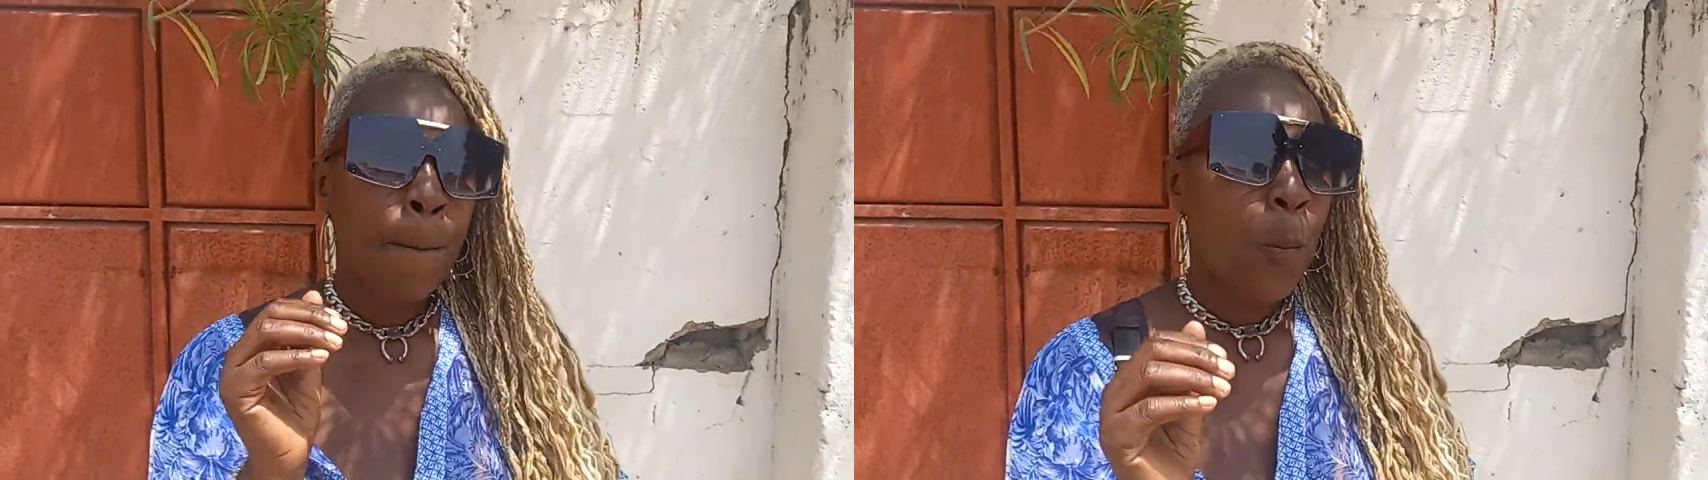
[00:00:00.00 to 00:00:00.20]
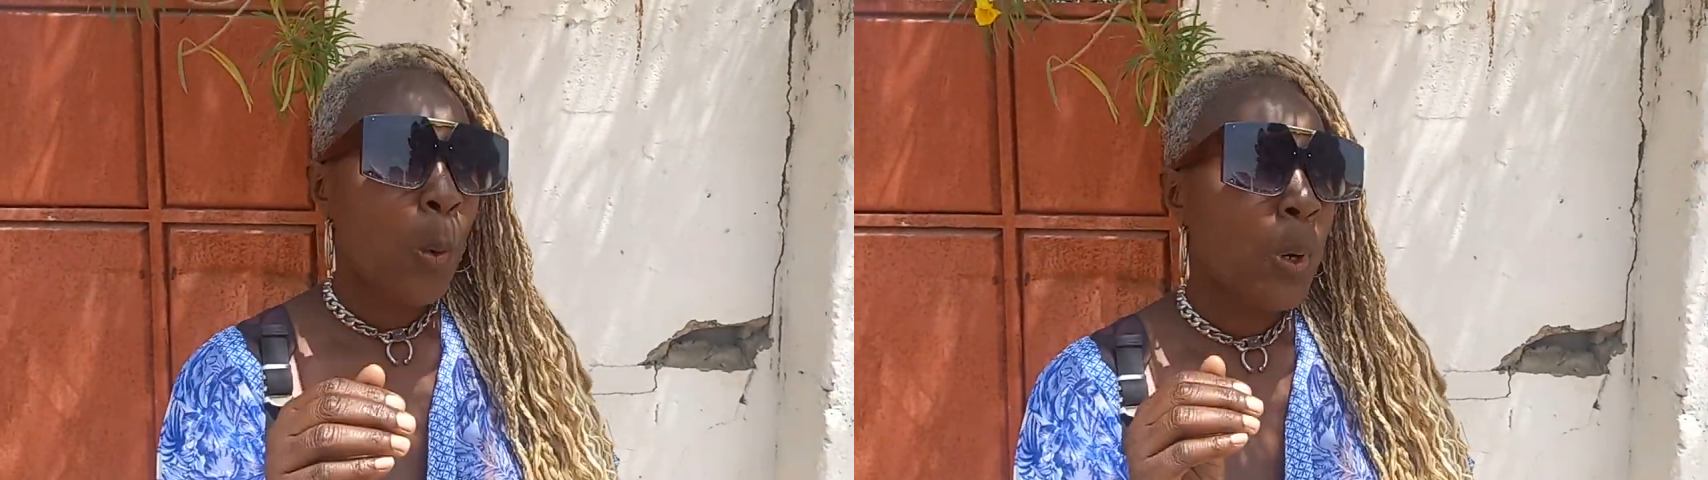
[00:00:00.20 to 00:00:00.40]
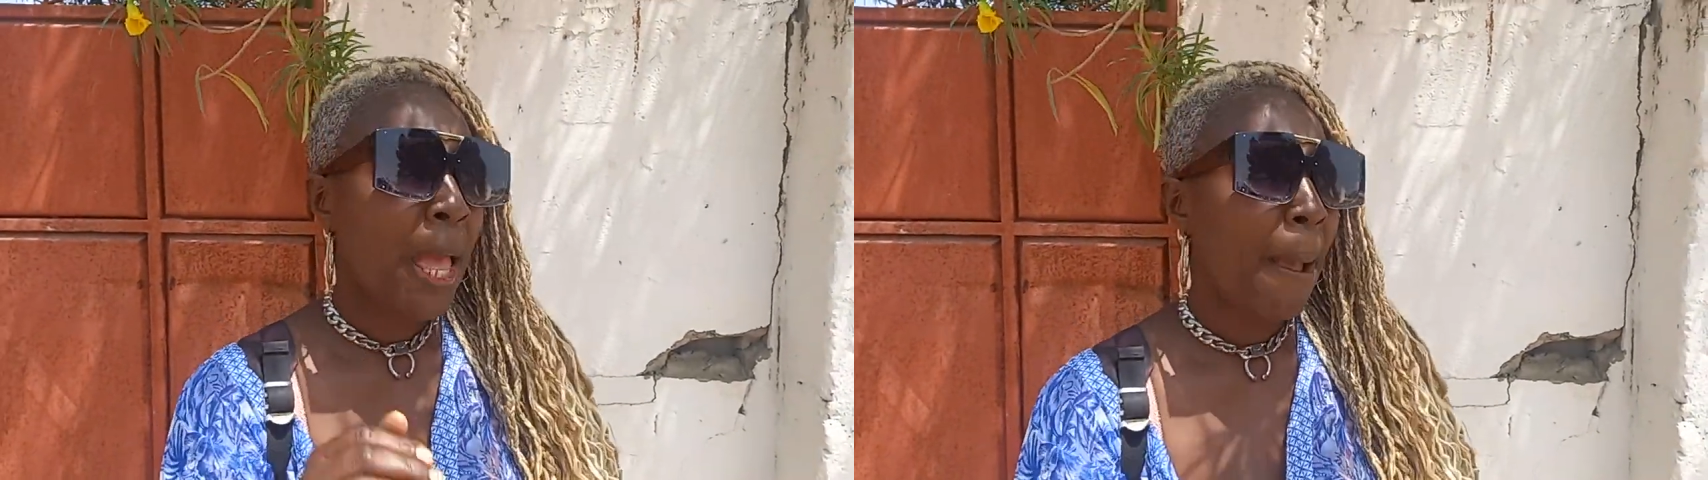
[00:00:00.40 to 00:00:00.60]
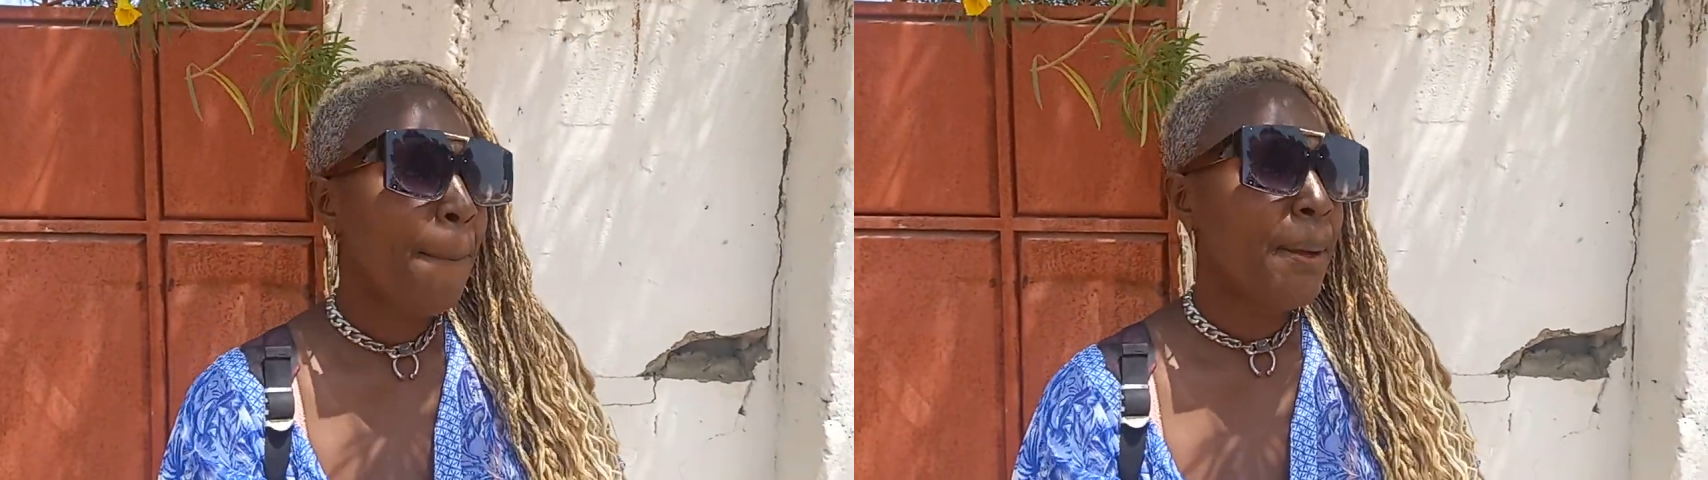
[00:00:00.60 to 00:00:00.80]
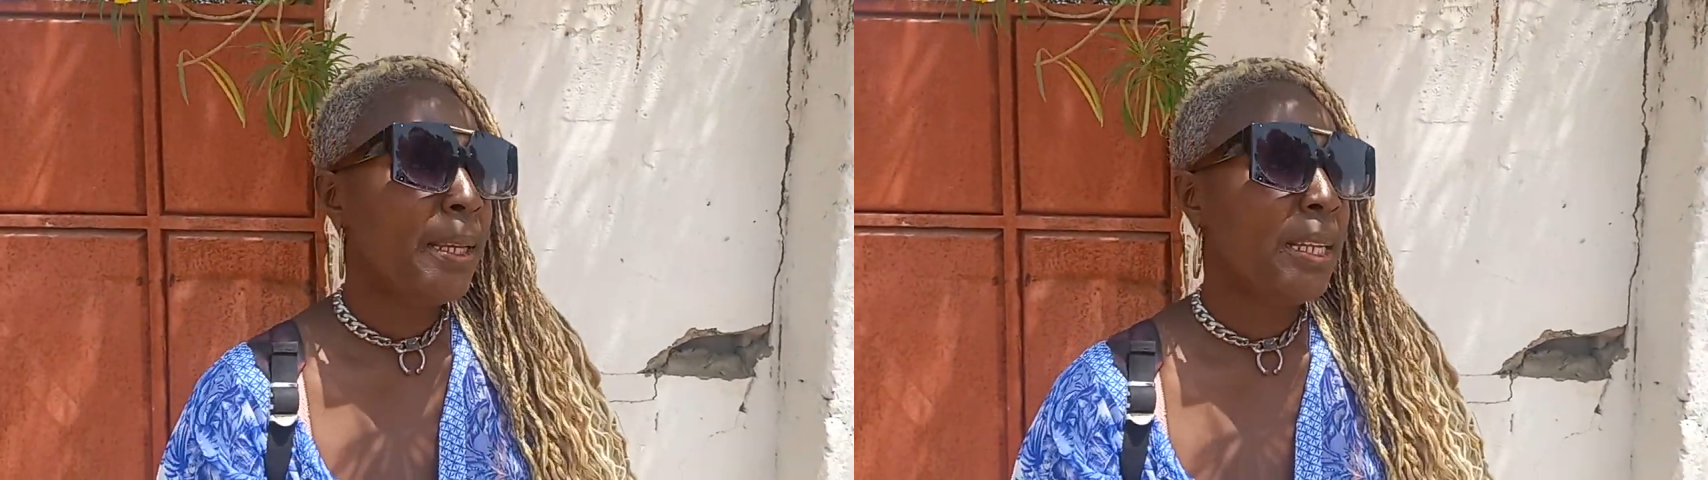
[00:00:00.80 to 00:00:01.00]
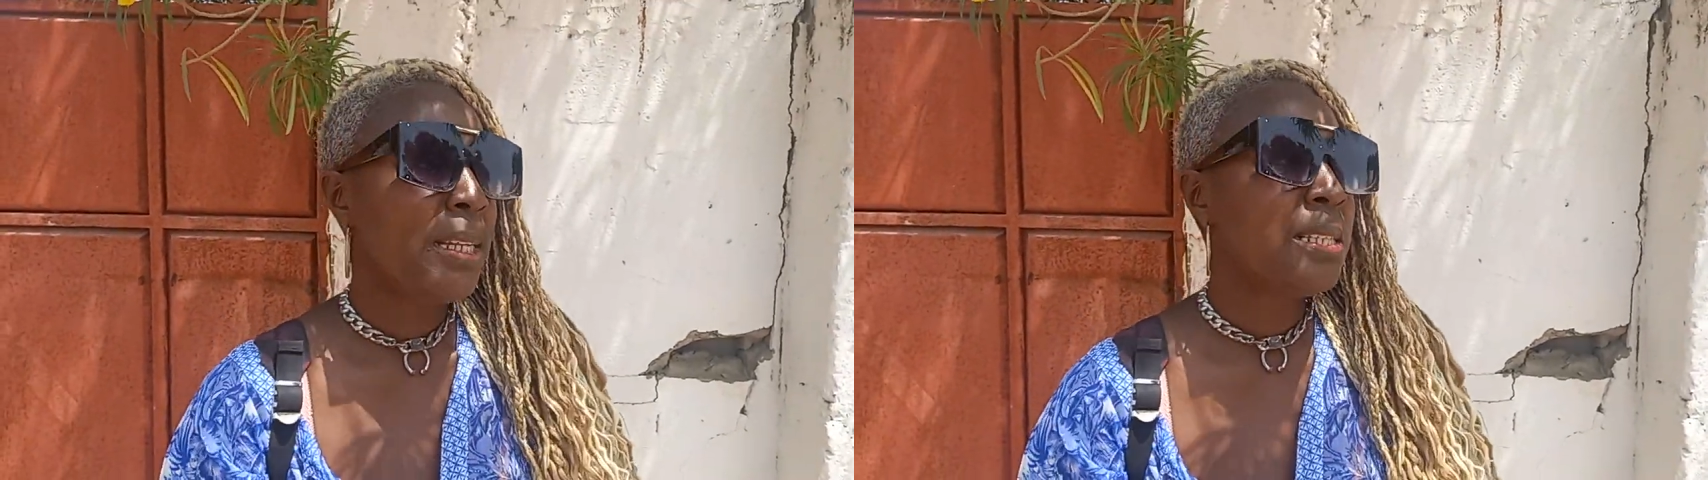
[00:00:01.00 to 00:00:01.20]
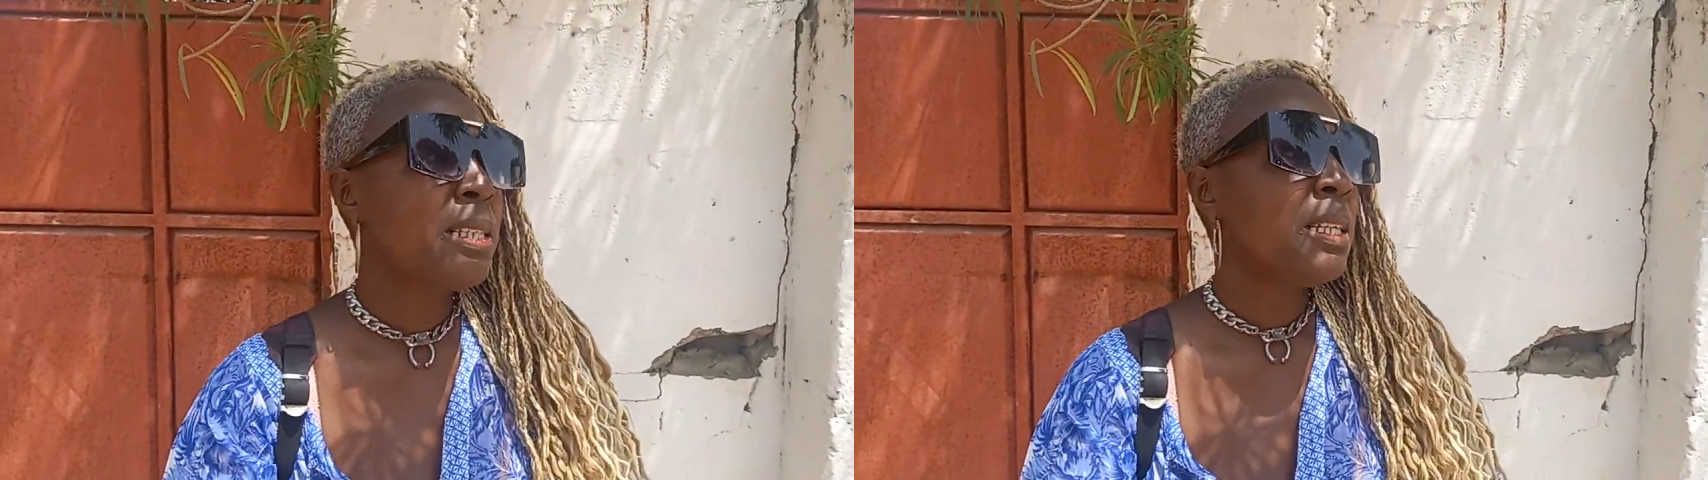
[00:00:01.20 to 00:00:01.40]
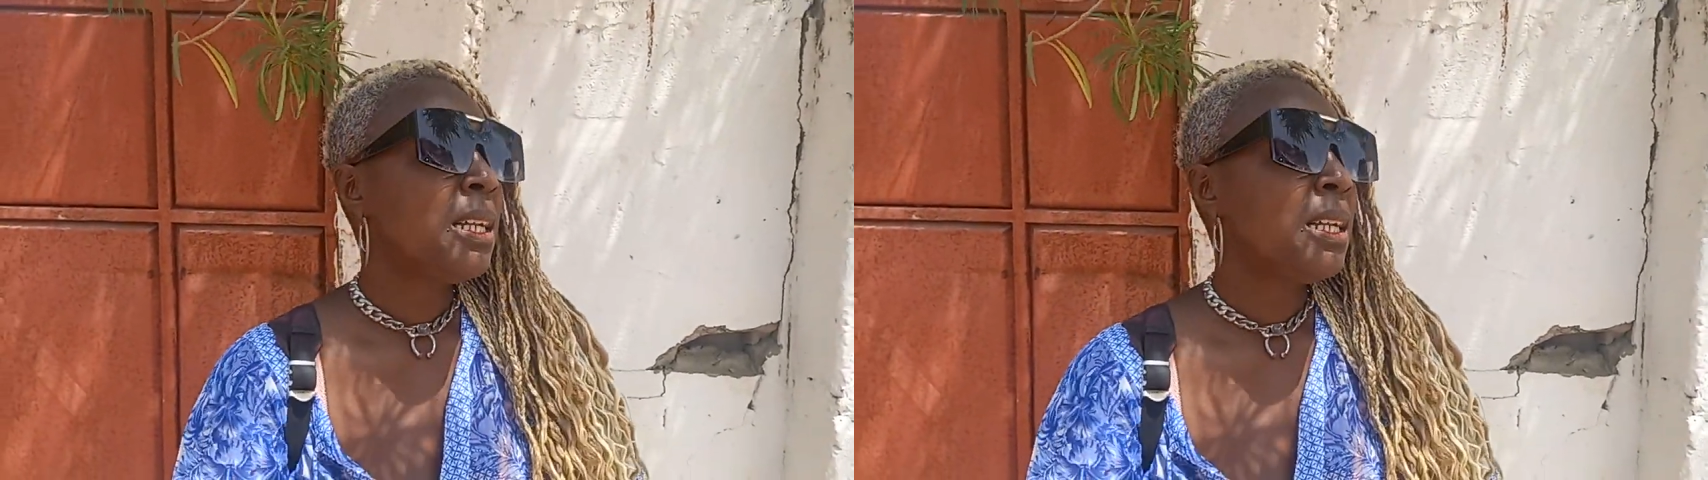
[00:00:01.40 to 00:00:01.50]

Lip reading: what will happen is